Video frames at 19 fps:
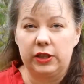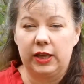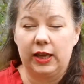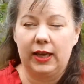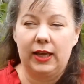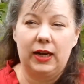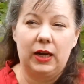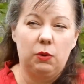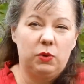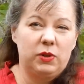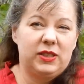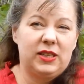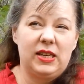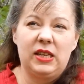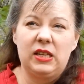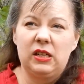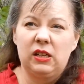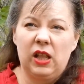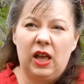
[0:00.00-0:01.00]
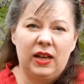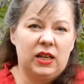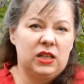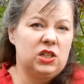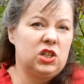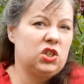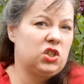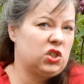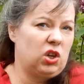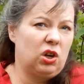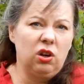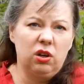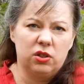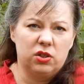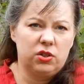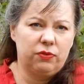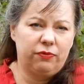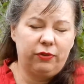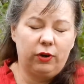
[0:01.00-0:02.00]
thing and it was eaten like a
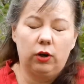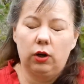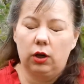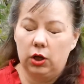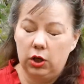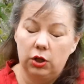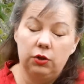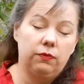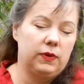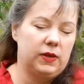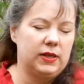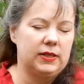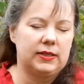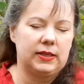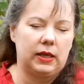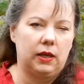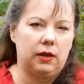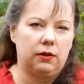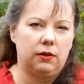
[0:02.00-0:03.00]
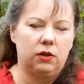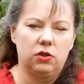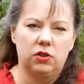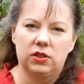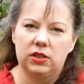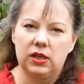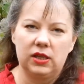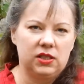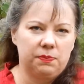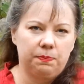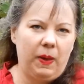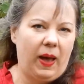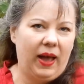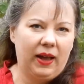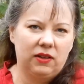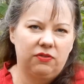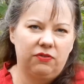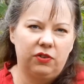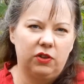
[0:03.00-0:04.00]
dessert for a good reason. It's
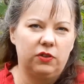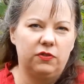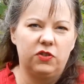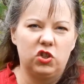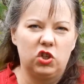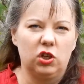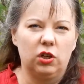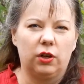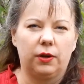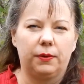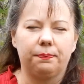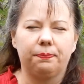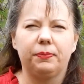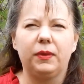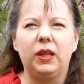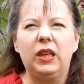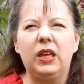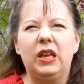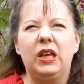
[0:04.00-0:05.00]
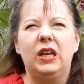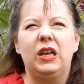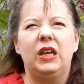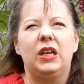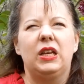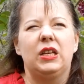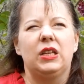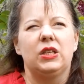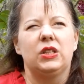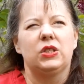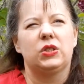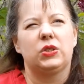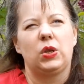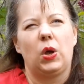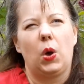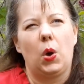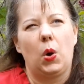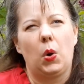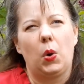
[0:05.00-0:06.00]
packed full of sugar.
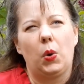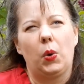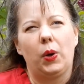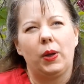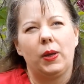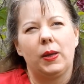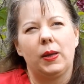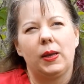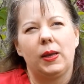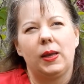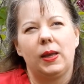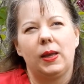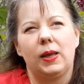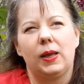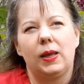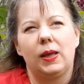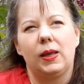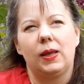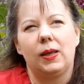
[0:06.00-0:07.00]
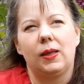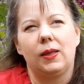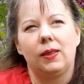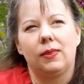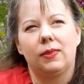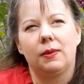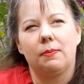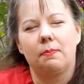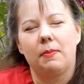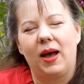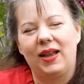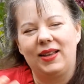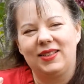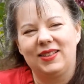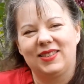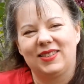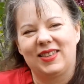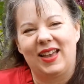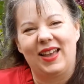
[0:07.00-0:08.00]
So the
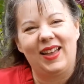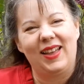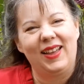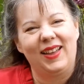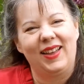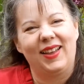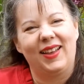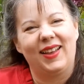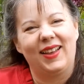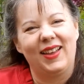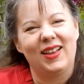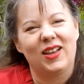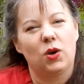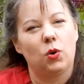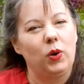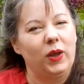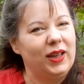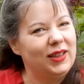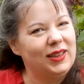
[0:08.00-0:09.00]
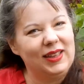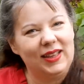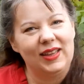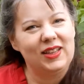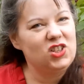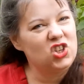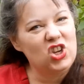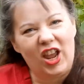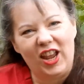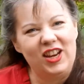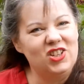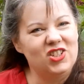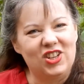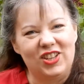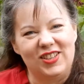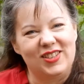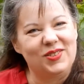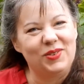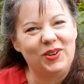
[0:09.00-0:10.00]
mindset, it quickly
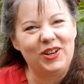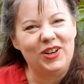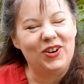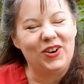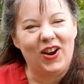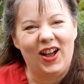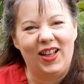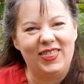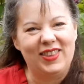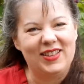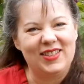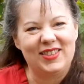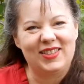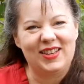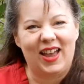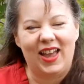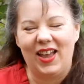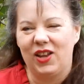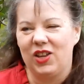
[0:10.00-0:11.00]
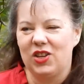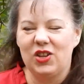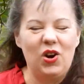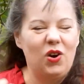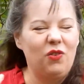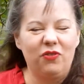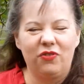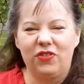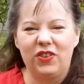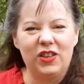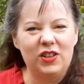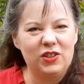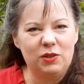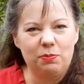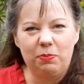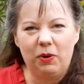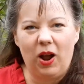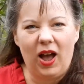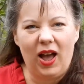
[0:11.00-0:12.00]
changes when you're on this diet. You don't feel
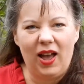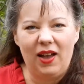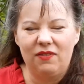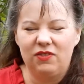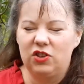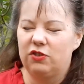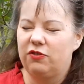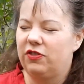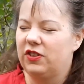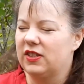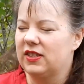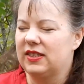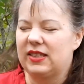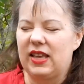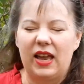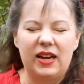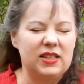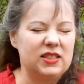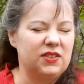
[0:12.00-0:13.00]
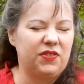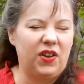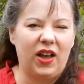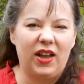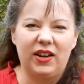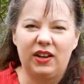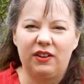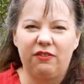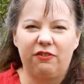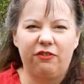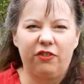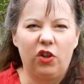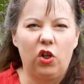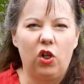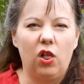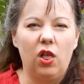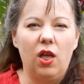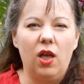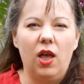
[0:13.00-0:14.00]
deprived, you feel satisfied and
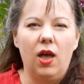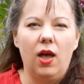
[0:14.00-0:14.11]
full.